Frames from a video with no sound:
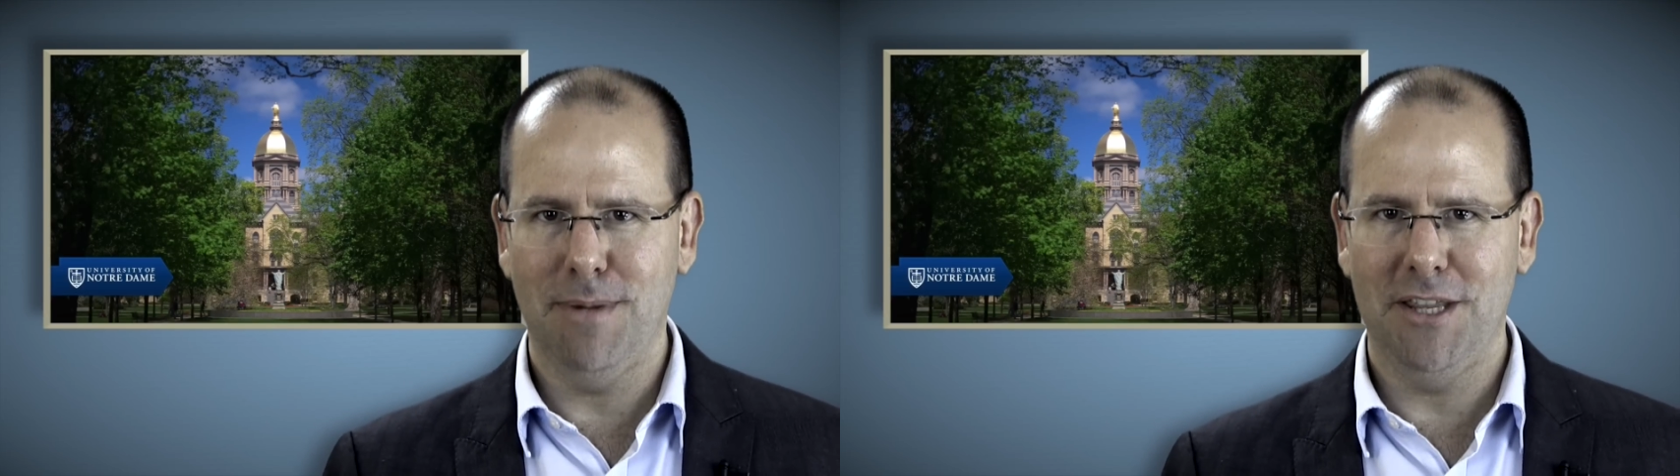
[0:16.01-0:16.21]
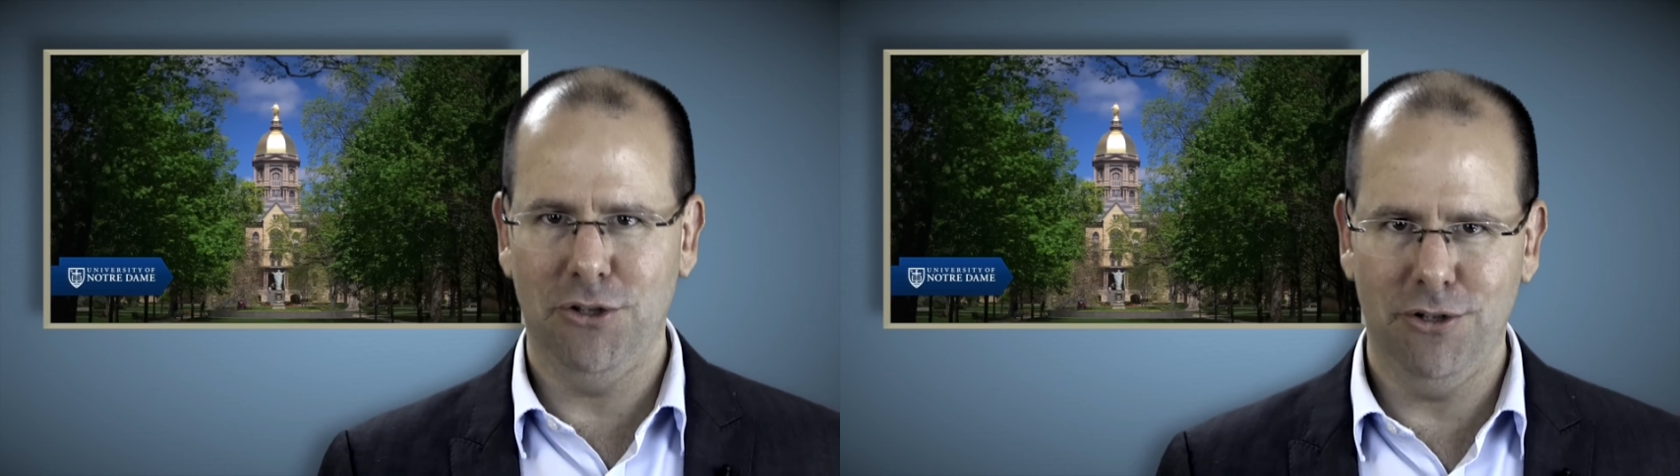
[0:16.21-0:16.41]

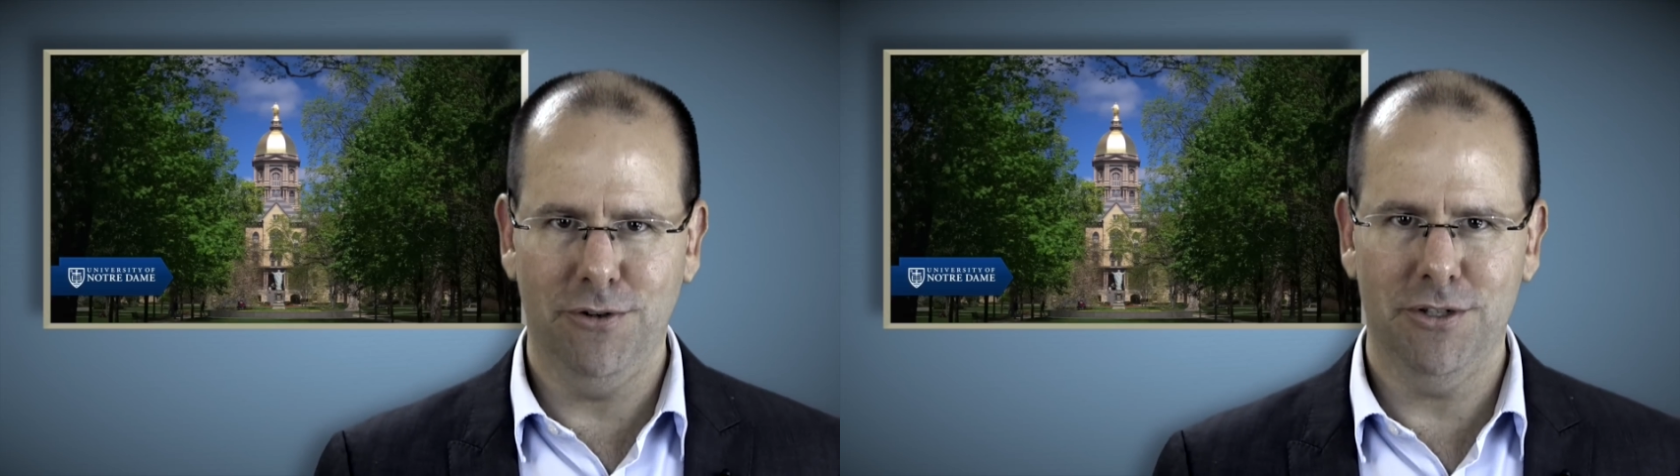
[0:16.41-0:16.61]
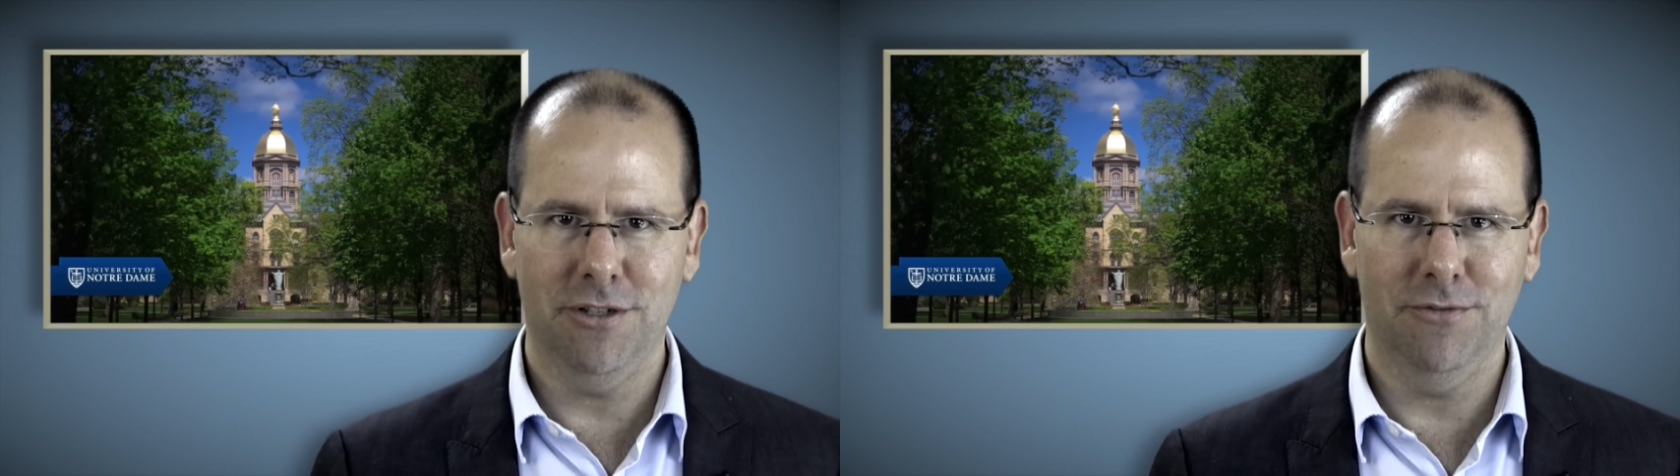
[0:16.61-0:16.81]
by the
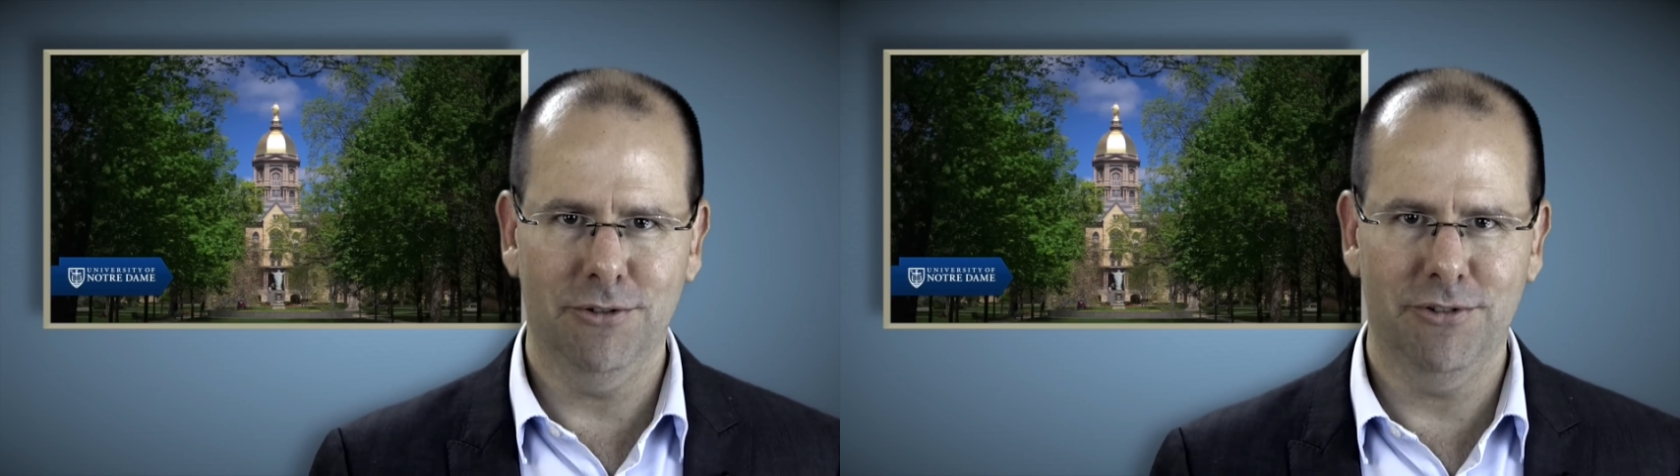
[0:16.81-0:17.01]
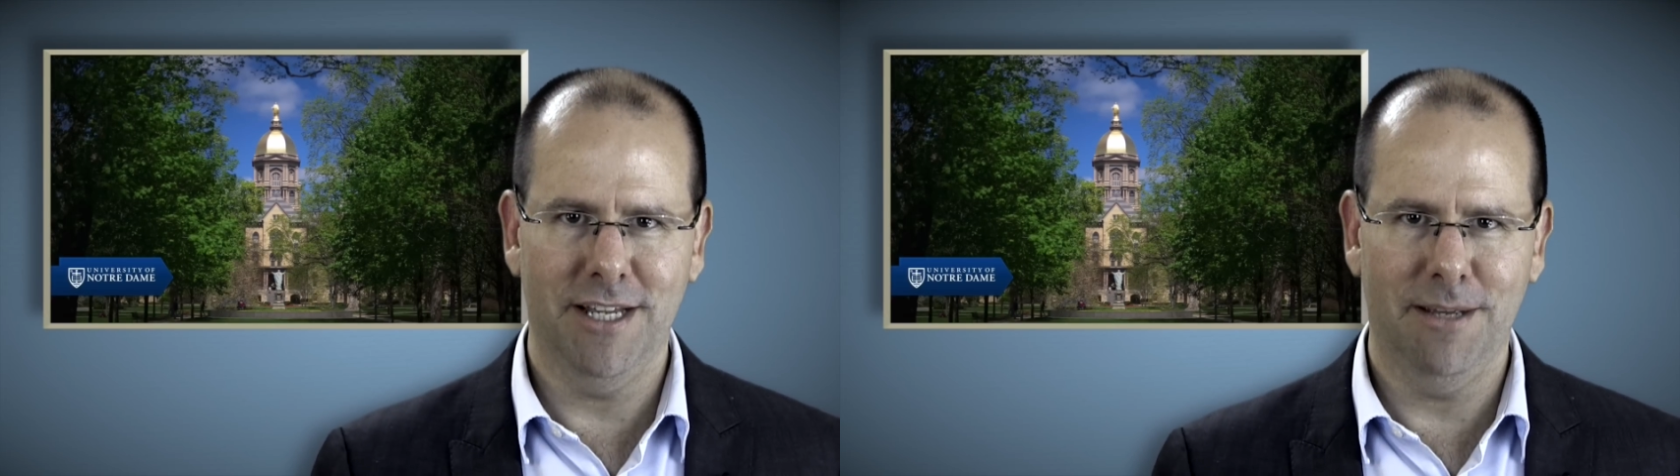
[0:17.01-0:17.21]
University of
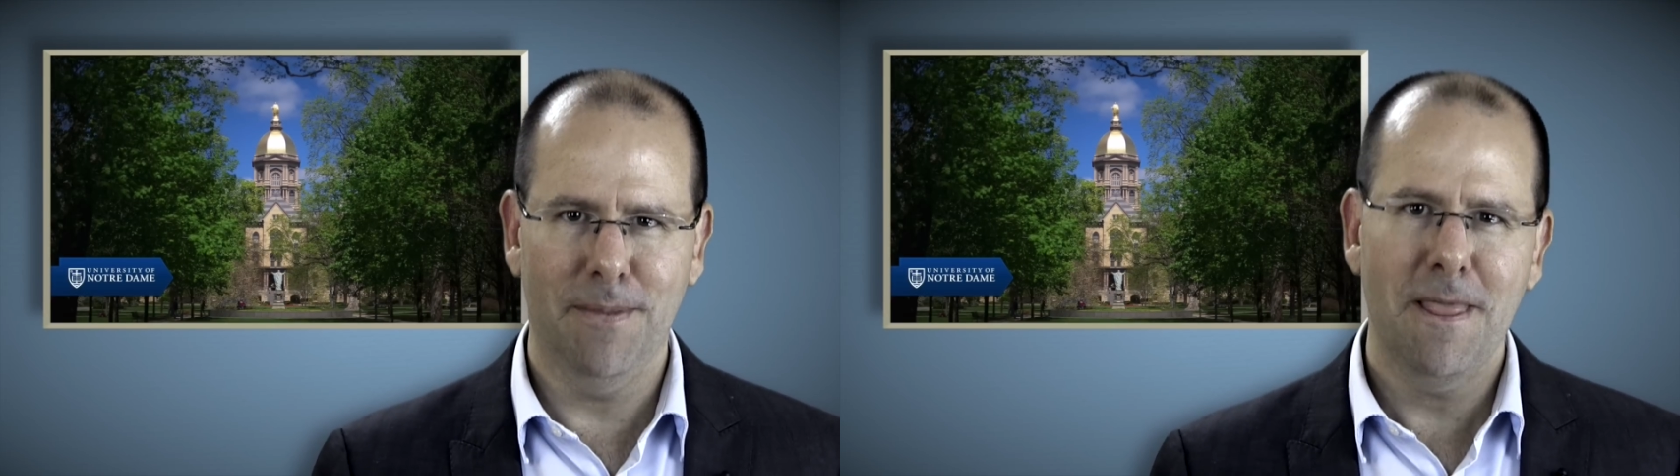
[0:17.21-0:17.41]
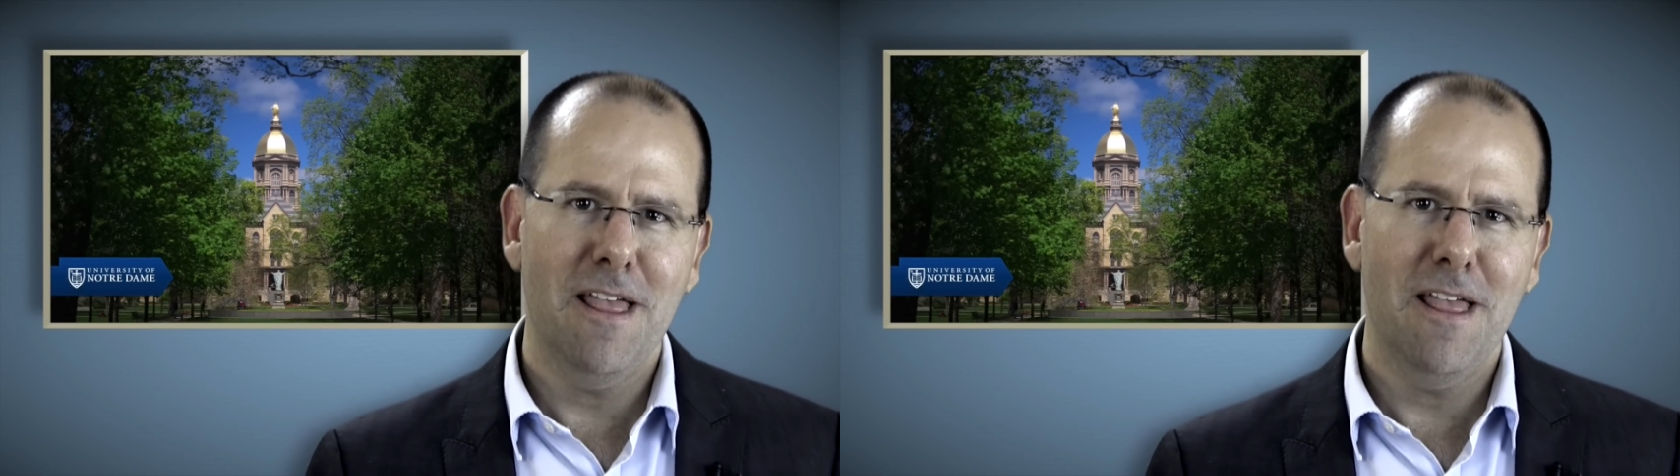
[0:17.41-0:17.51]
Notre Dame.